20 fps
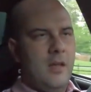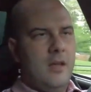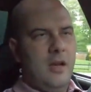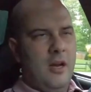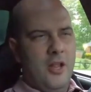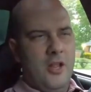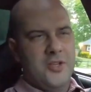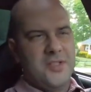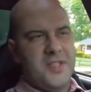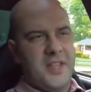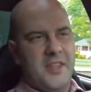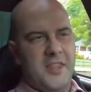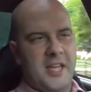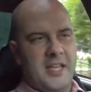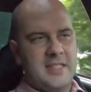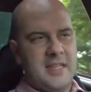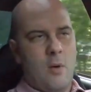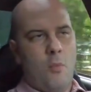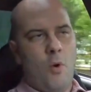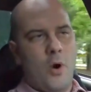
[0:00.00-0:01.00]
You know, those are the
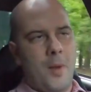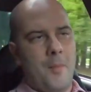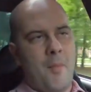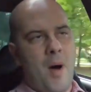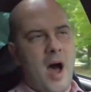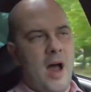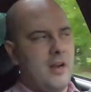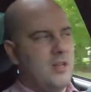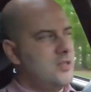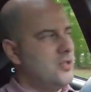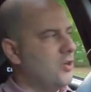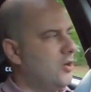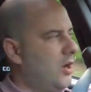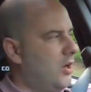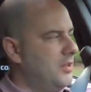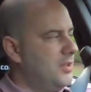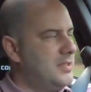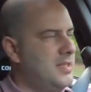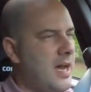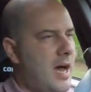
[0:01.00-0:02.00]
things I want to monitor
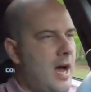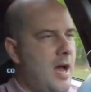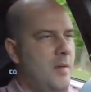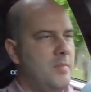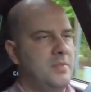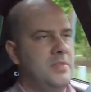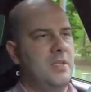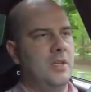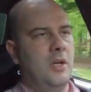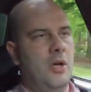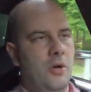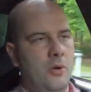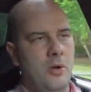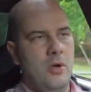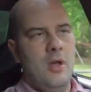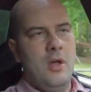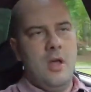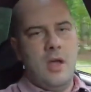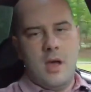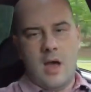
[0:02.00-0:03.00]
all the time. So
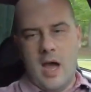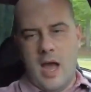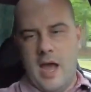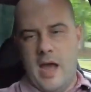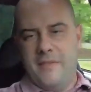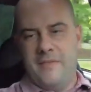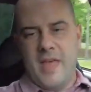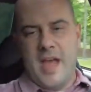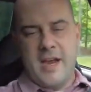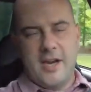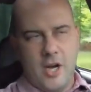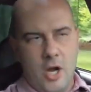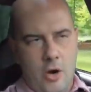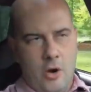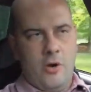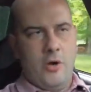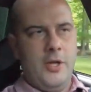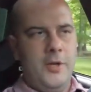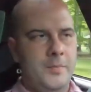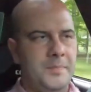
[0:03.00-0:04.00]
I have that
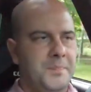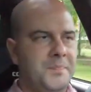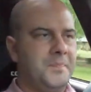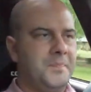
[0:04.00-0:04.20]
going.